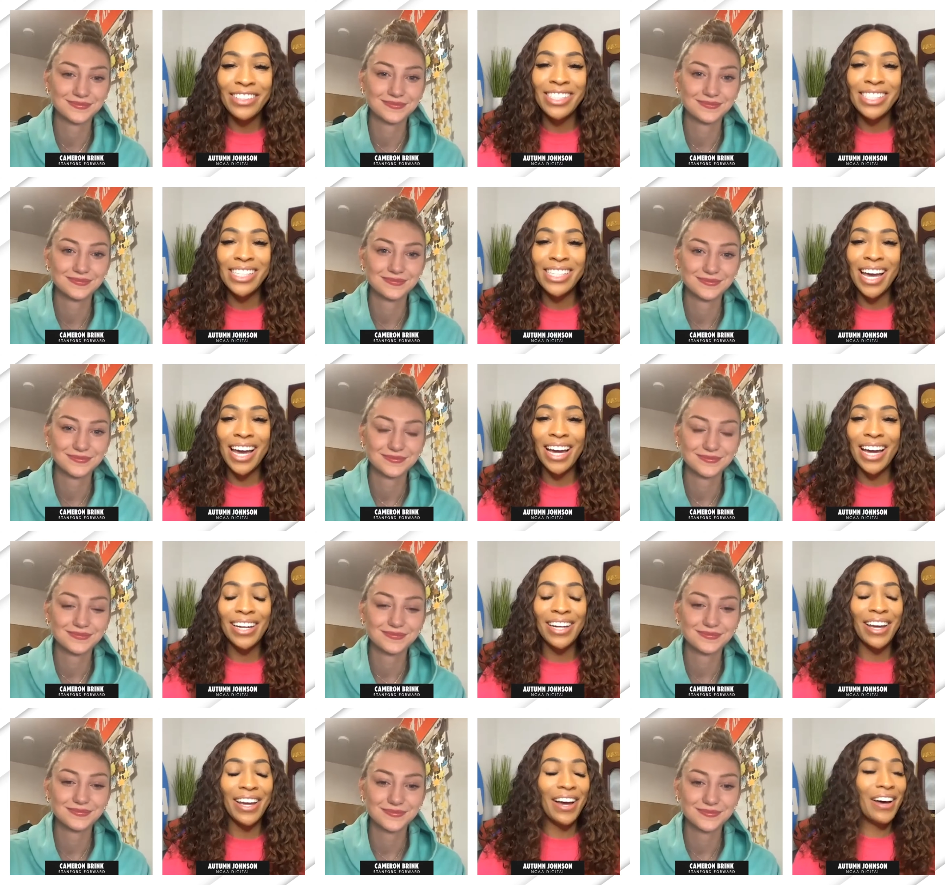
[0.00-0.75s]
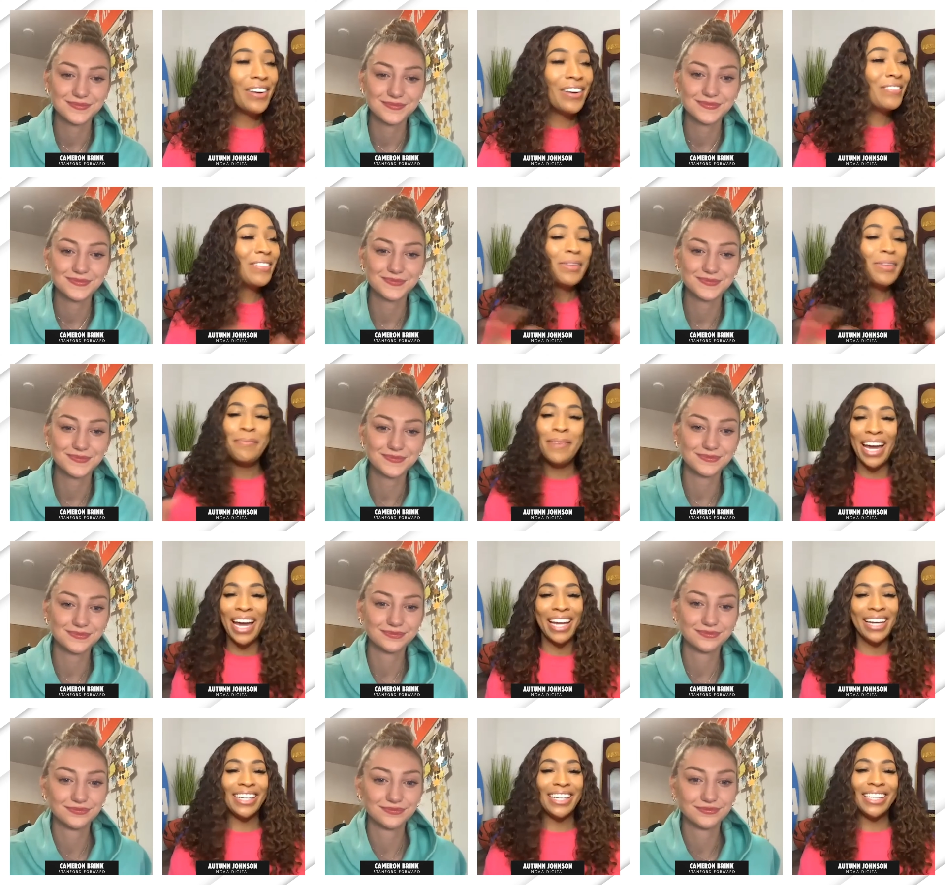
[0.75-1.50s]
Speaker 1: side of the
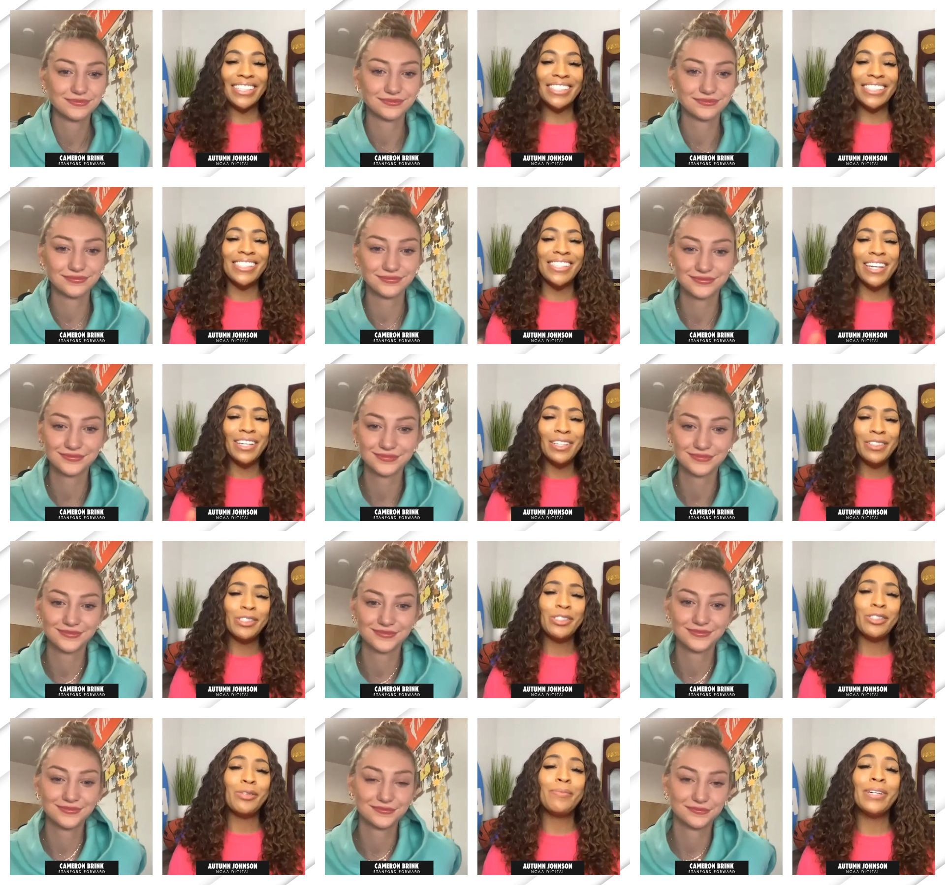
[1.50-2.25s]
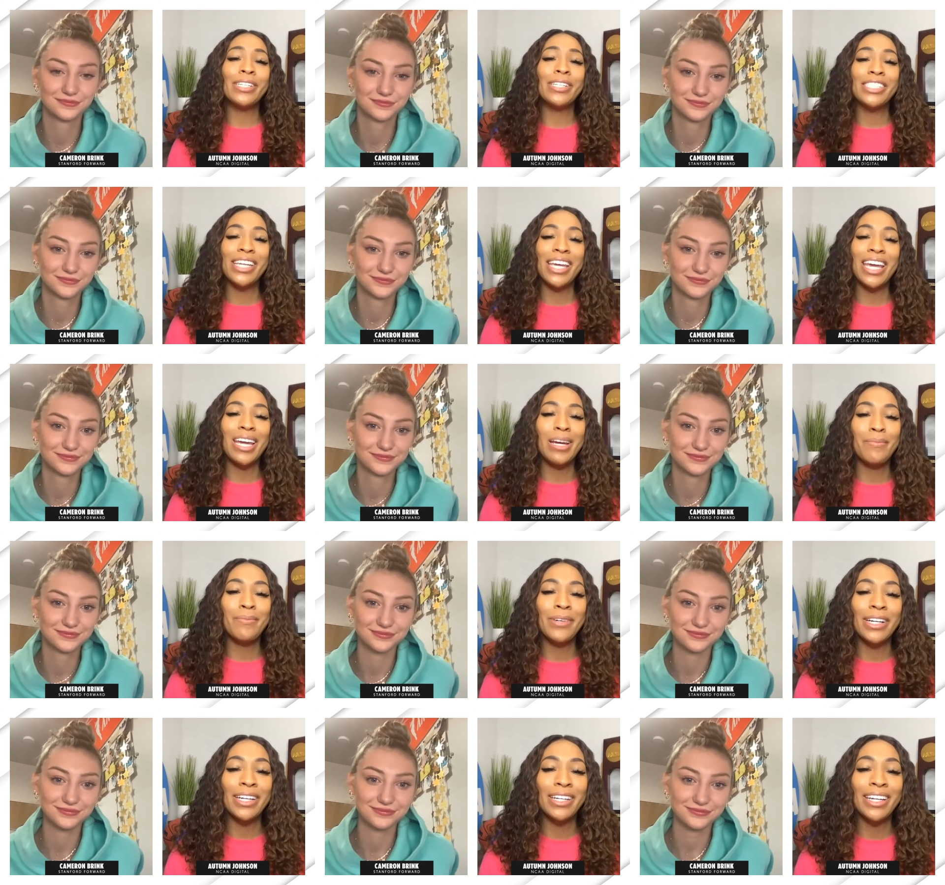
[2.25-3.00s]
madness thank you so much
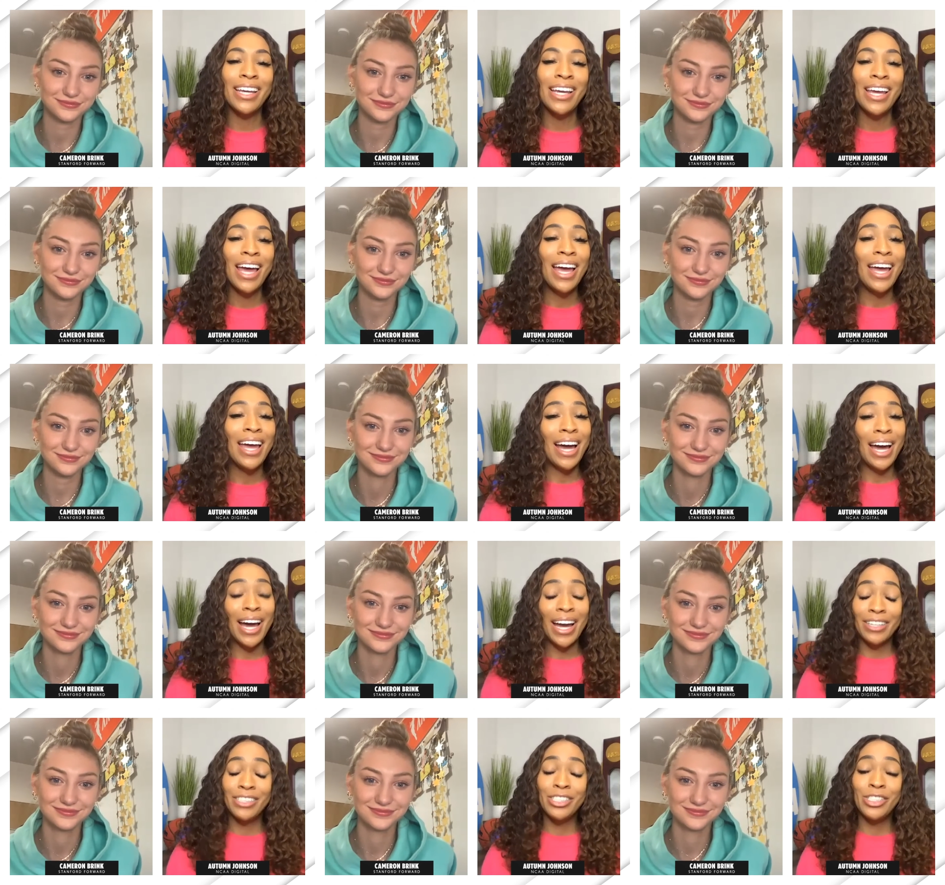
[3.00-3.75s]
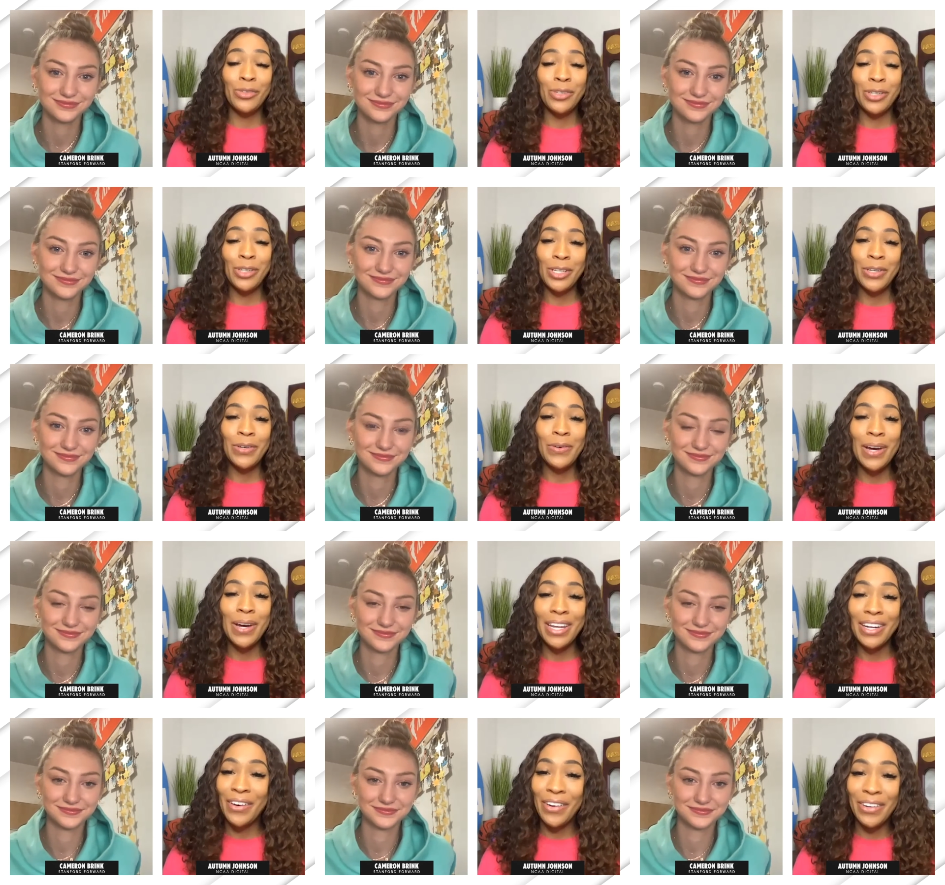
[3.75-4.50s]
cameron i enjoy you
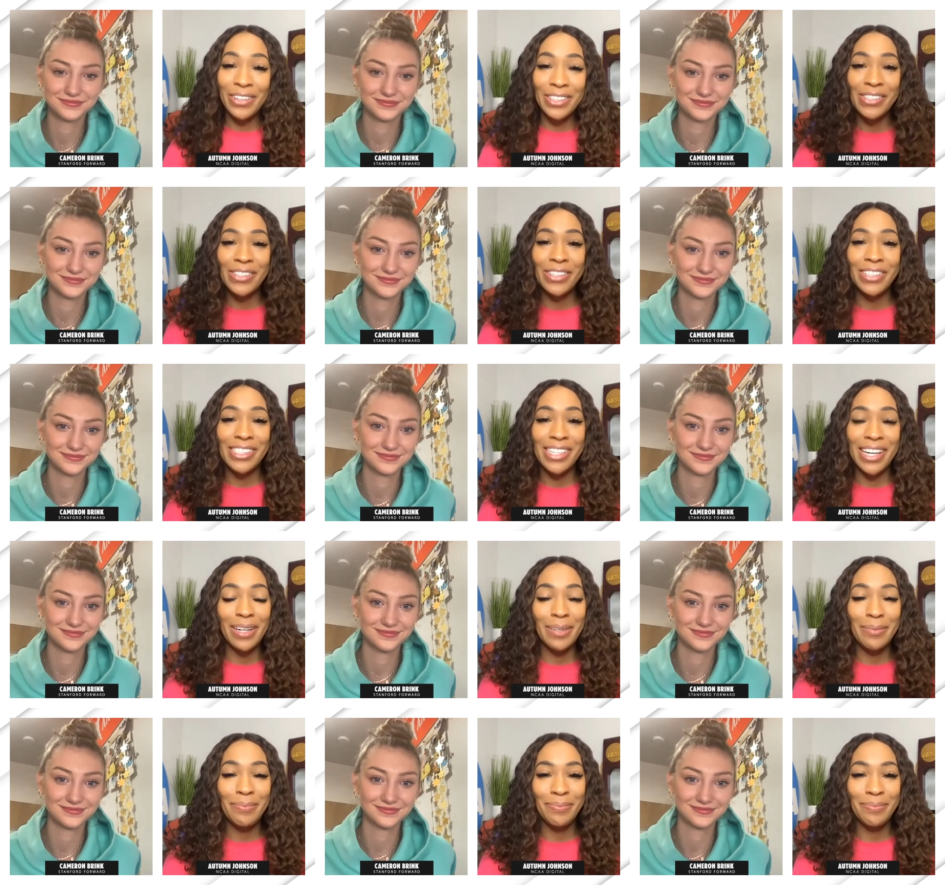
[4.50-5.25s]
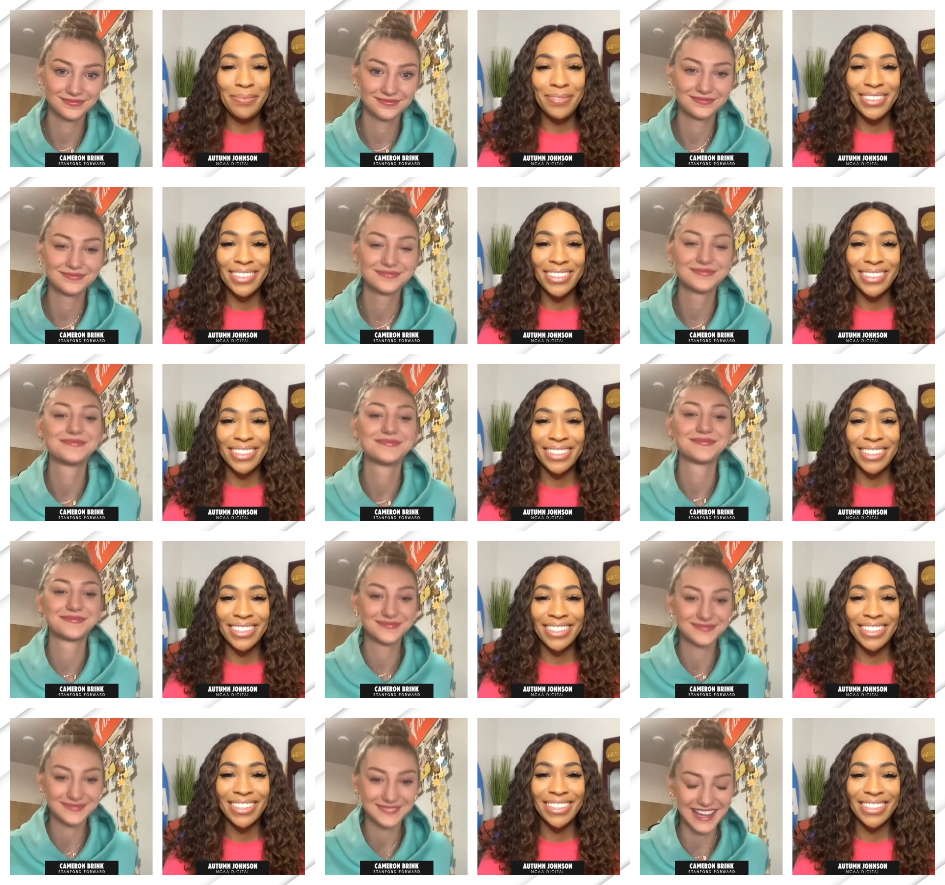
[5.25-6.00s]
and also your time
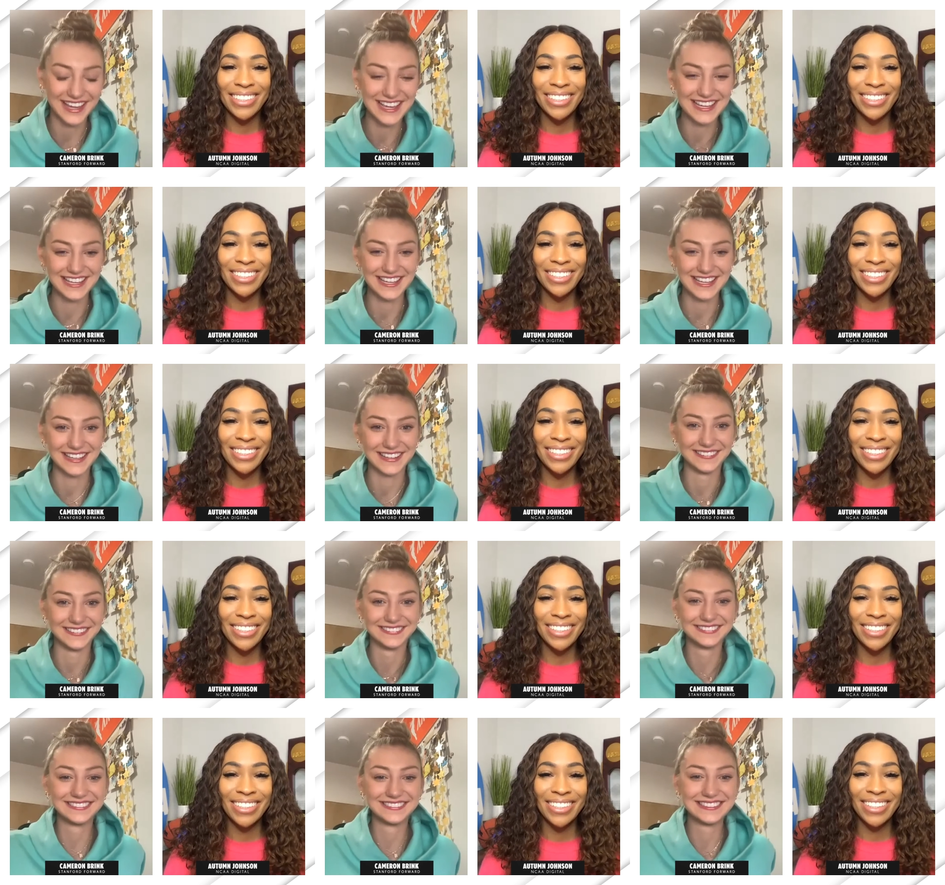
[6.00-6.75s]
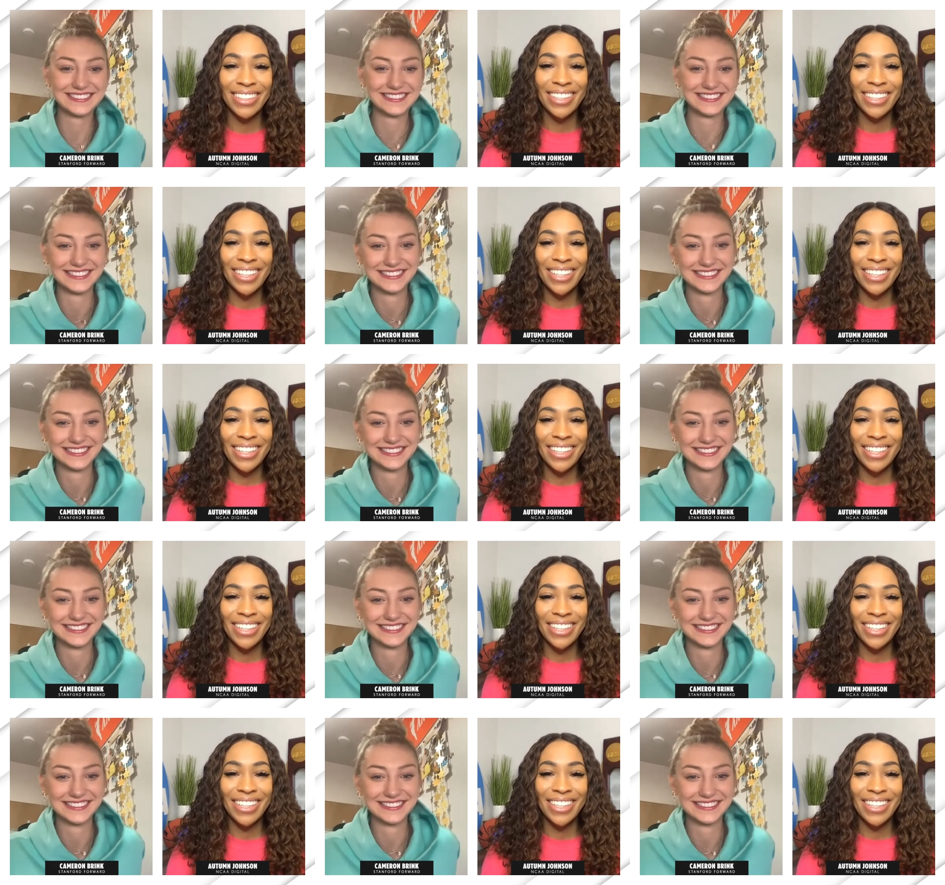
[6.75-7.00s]
Speaker 2: thank you